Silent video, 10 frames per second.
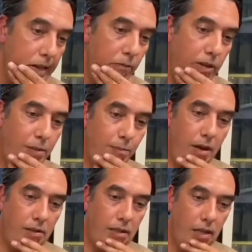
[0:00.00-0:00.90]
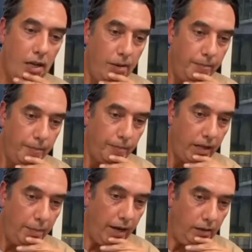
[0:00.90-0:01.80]
We spoke
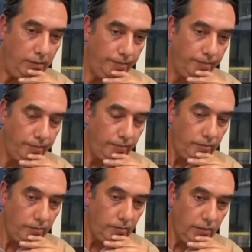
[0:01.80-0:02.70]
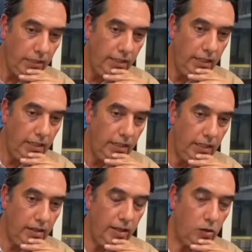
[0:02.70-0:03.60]
about
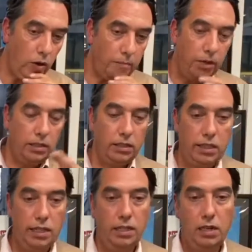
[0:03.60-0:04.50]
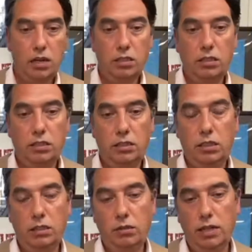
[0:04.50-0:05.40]
the equipment in the last
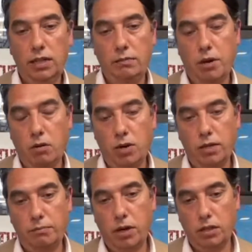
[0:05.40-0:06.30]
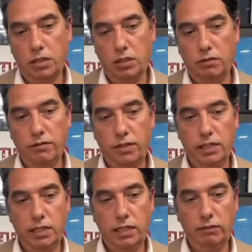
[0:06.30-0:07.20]
two, in part one and part two of
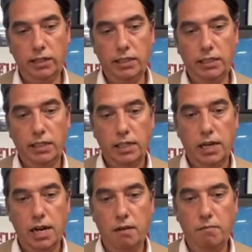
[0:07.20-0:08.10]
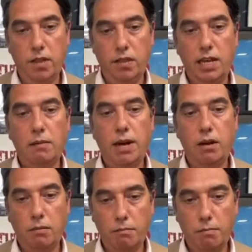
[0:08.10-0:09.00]
this series. The thing
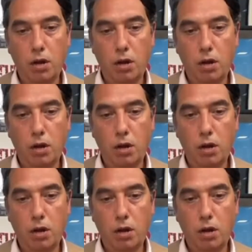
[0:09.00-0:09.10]
about